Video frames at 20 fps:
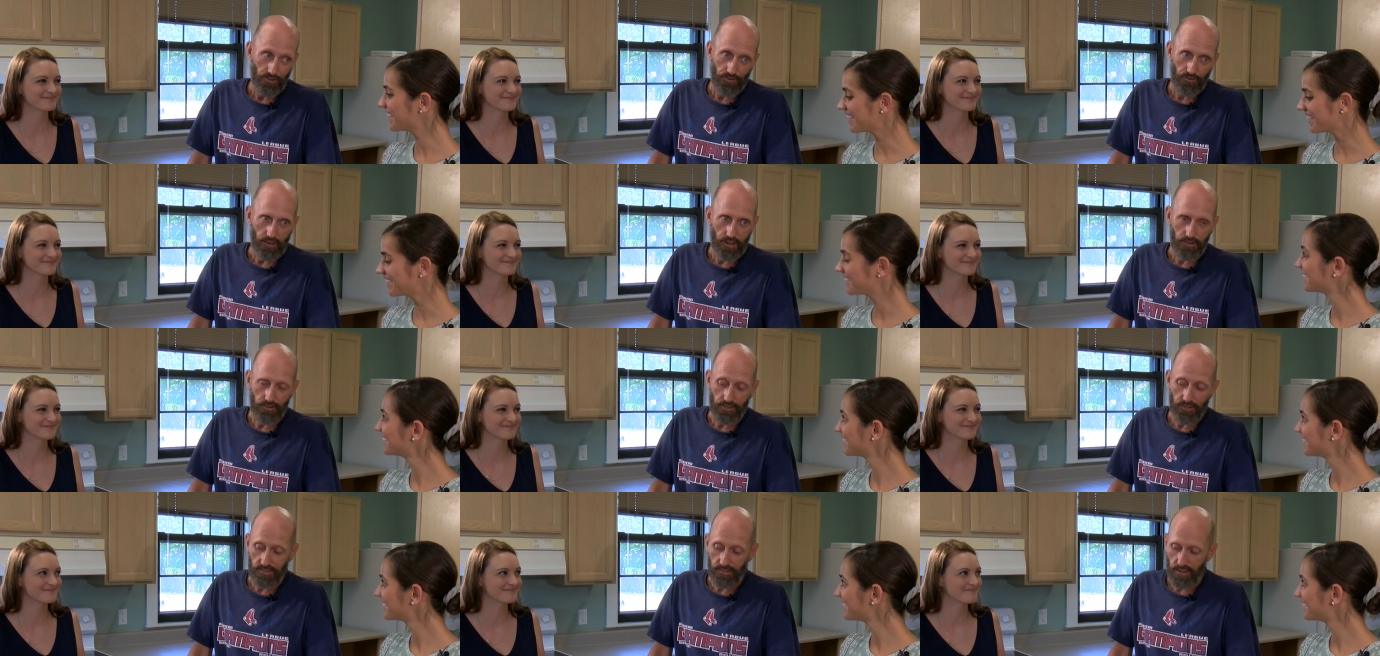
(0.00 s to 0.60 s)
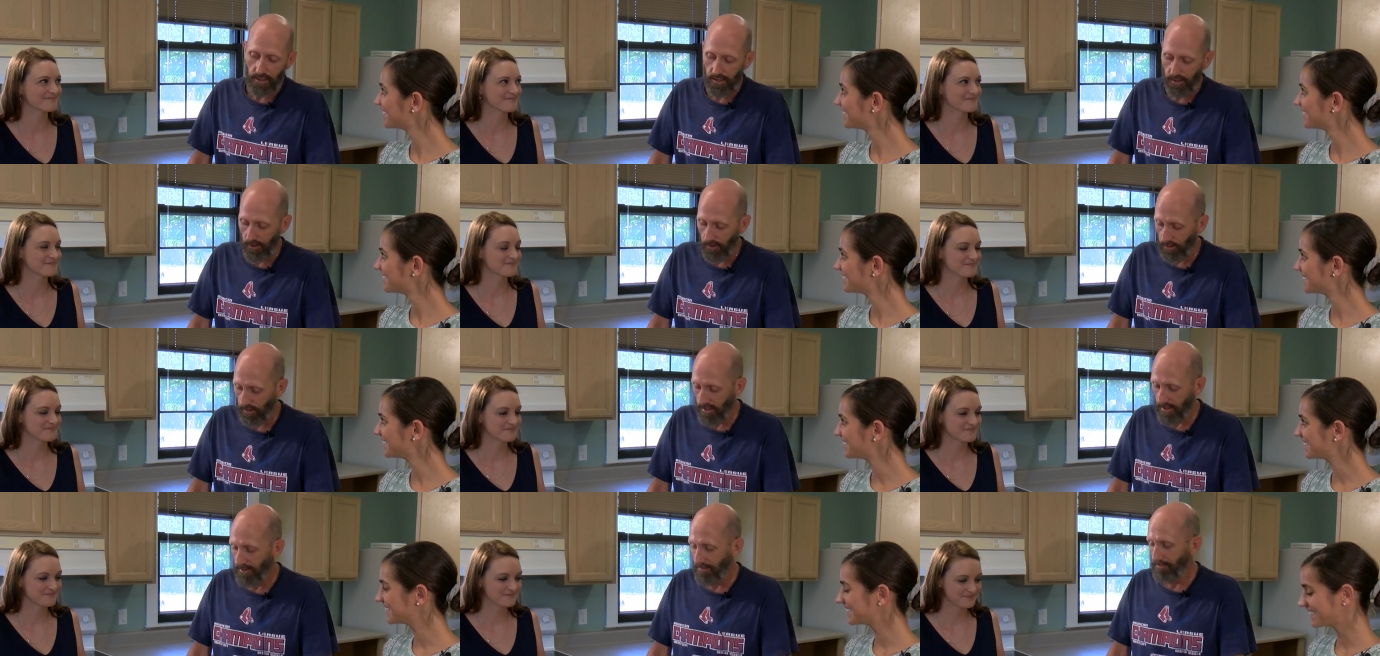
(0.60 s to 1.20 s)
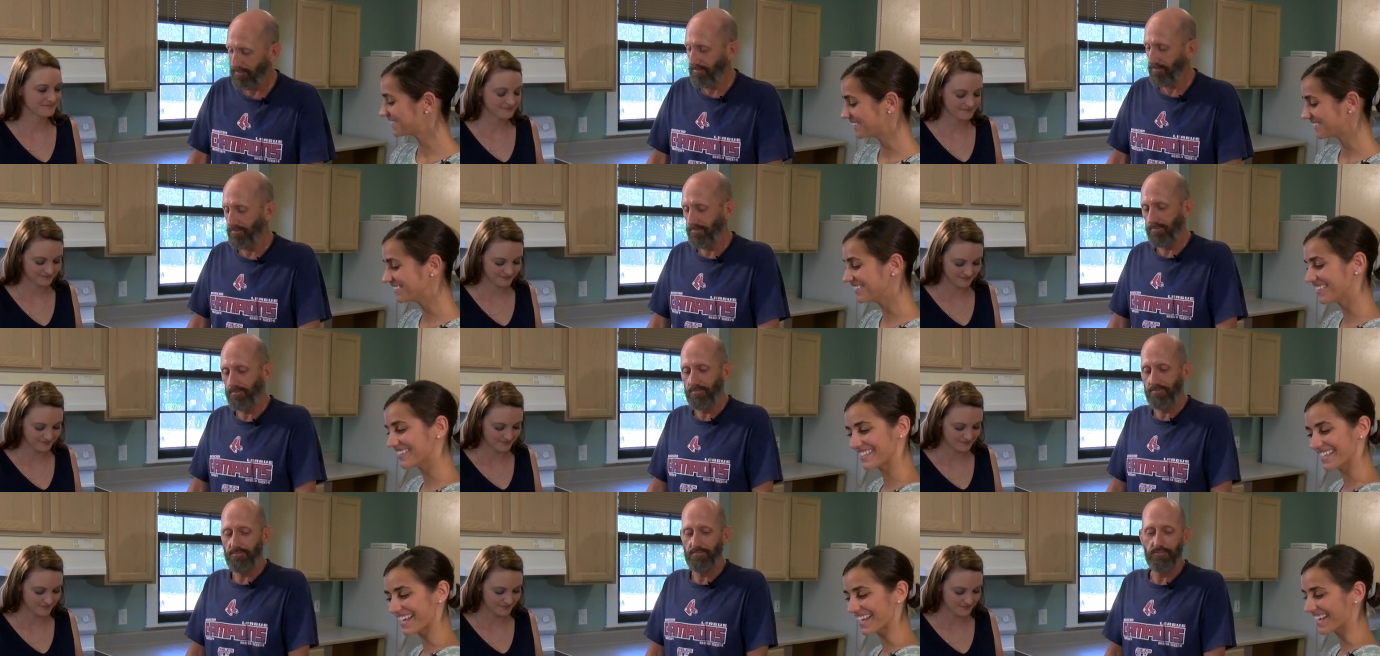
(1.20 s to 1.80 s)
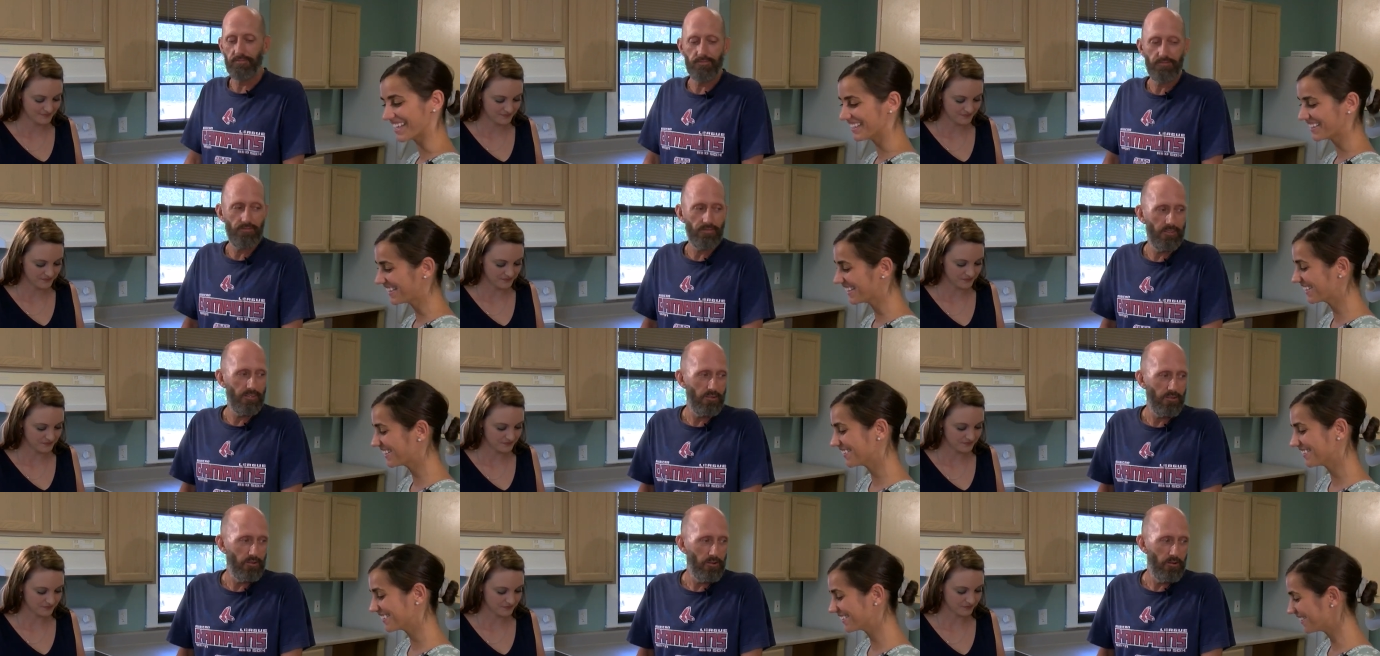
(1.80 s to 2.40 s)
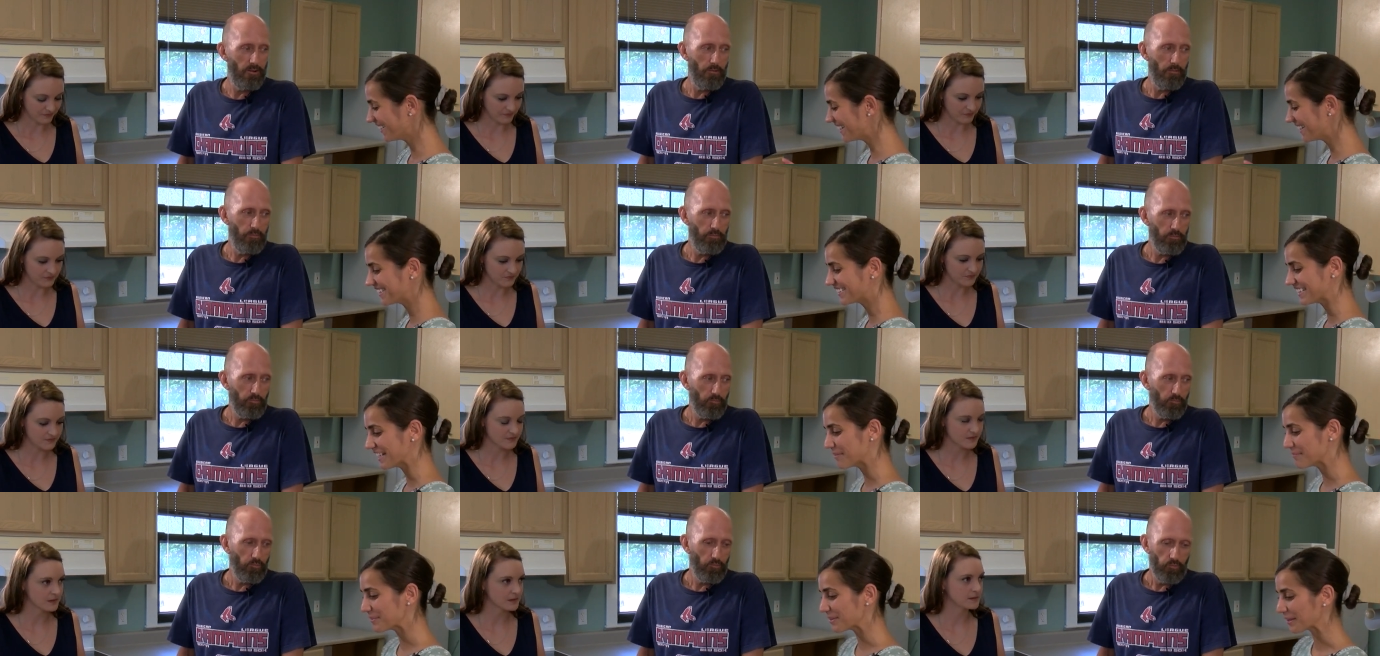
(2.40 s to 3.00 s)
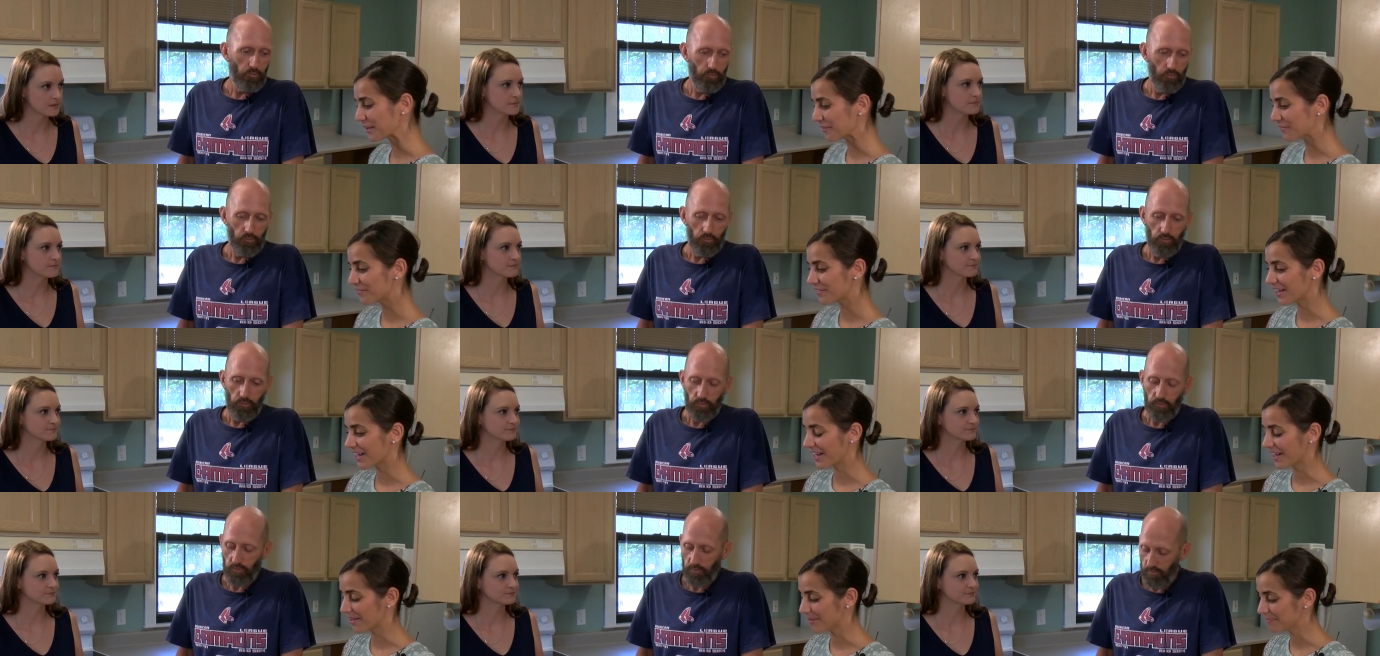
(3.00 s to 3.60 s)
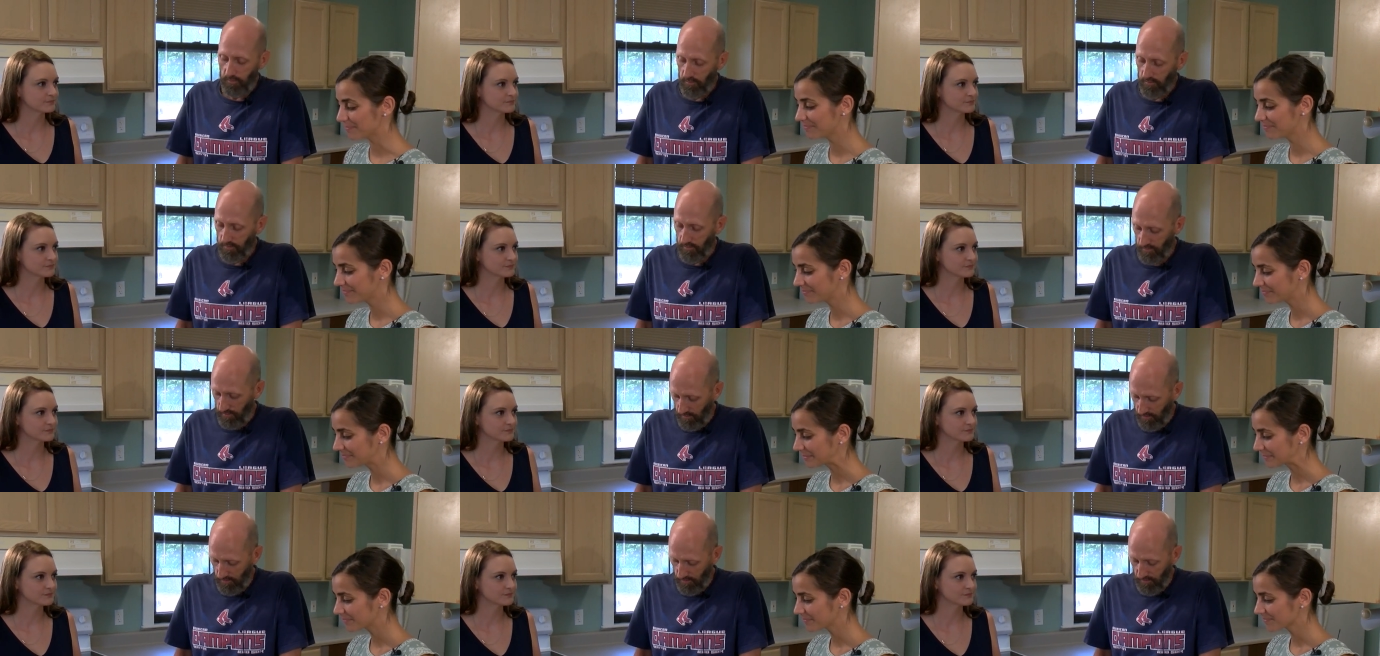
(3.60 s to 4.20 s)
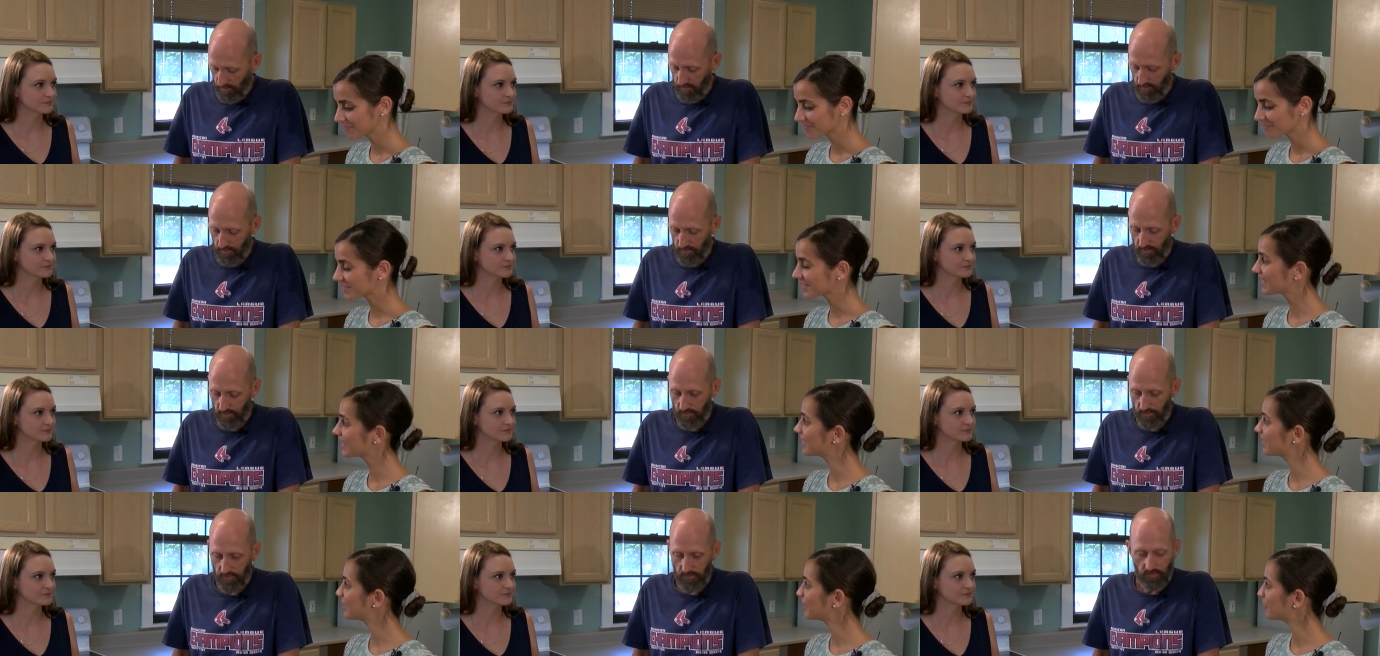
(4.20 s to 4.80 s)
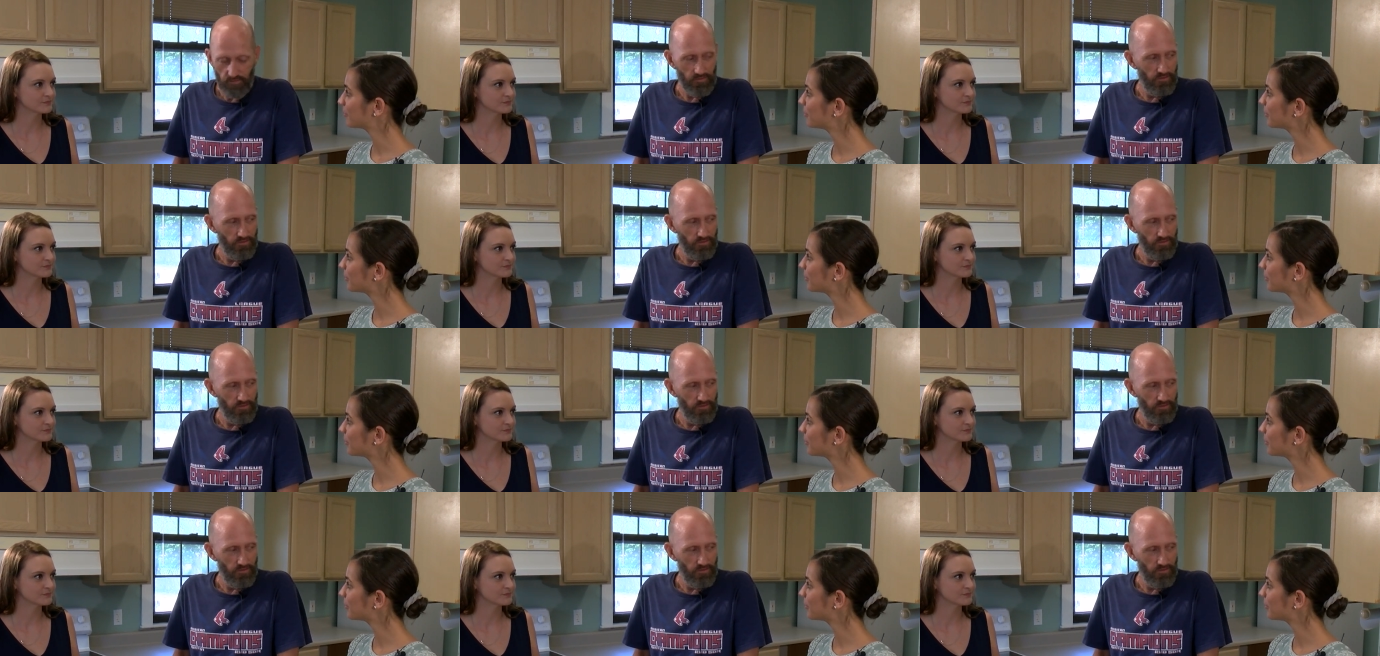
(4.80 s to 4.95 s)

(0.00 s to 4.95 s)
Speaker 1: try to stay healthy.
Speaker 2: Yeah, yeah I think you're a great example of um, getting your